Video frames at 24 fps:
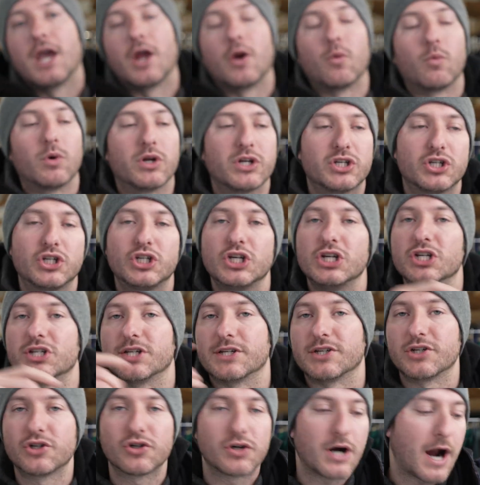in which
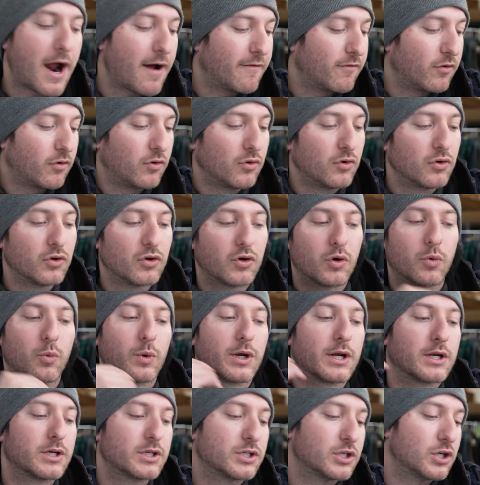Jesus traveled or
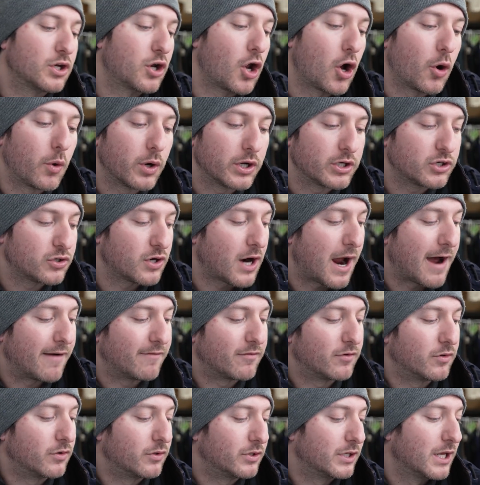which Noah
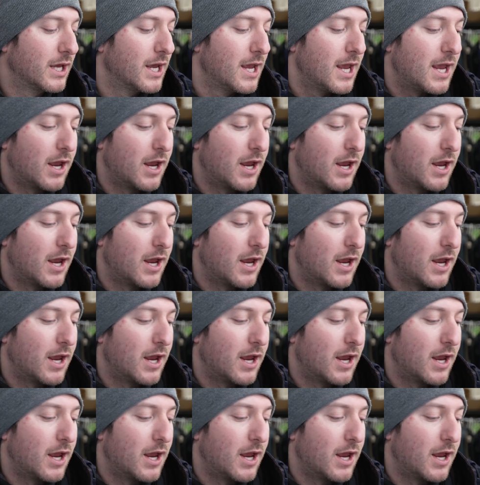traveled.